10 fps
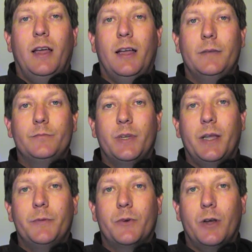Hi, my
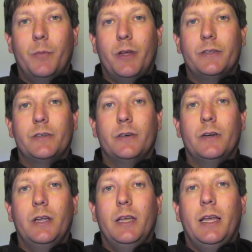name is Craig Belcher,
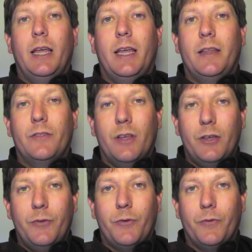and
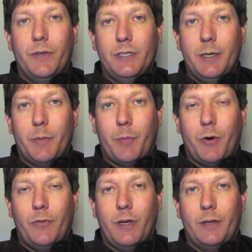thank you for visiting my
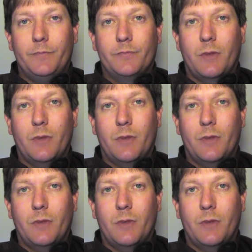profile.